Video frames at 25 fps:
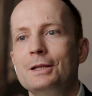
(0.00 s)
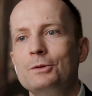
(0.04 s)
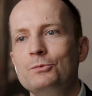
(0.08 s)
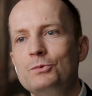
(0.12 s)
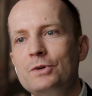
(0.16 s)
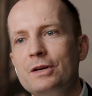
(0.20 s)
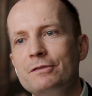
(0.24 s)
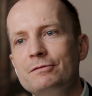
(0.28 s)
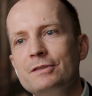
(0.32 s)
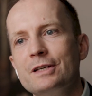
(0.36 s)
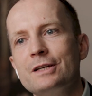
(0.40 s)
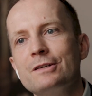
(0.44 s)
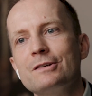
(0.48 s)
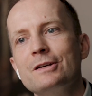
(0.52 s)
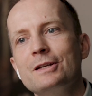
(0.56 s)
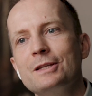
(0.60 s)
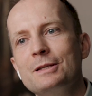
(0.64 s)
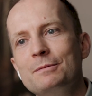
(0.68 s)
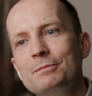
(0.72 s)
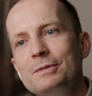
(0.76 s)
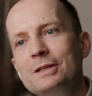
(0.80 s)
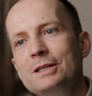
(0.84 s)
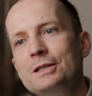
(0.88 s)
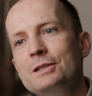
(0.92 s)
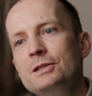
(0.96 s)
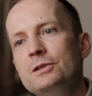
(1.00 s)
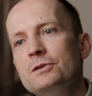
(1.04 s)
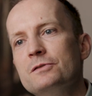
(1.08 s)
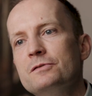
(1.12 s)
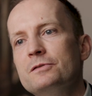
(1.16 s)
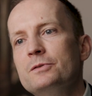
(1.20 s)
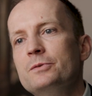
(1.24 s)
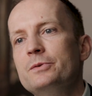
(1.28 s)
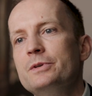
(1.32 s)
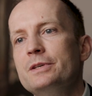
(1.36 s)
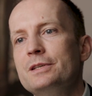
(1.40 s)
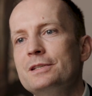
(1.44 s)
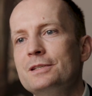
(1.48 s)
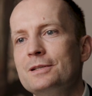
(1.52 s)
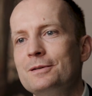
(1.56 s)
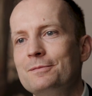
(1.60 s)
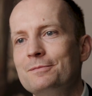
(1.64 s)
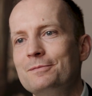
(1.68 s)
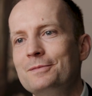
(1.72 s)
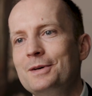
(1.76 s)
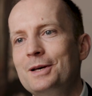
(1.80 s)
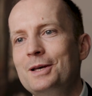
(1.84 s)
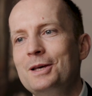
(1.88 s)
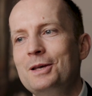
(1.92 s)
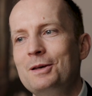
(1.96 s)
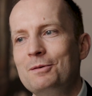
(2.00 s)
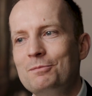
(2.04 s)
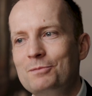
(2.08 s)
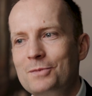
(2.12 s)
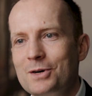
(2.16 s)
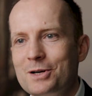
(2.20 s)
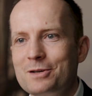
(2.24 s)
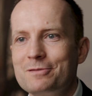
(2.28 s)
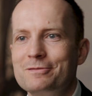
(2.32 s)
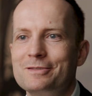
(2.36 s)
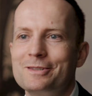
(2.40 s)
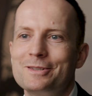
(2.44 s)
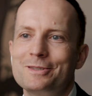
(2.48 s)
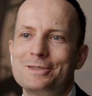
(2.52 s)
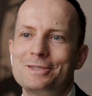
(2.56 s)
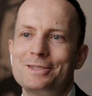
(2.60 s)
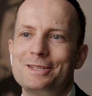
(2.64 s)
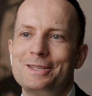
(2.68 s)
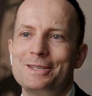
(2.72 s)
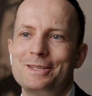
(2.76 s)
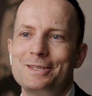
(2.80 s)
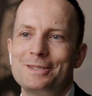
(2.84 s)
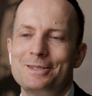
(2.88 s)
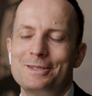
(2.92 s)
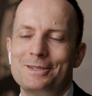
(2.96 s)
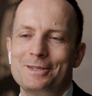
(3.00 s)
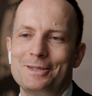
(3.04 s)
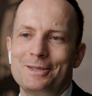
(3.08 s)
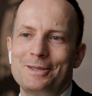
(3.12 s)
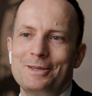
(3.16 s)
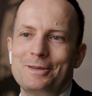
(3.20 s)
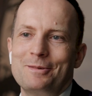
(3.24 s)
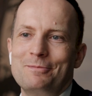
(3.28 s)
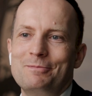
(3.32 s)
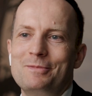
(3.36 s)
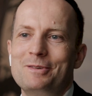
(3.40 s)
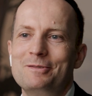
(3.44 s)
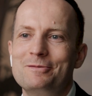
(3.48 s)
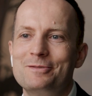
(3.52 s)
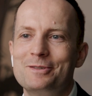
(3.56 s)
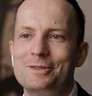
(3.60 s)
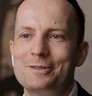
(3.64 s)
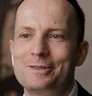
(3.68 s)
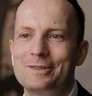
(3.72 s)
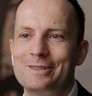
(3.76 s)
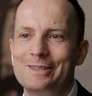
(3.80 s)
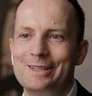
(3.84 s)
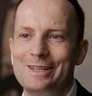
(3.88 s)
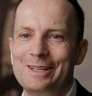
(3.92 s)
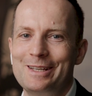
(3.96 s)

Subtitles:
and we have the credibility of doing some marvelous things before.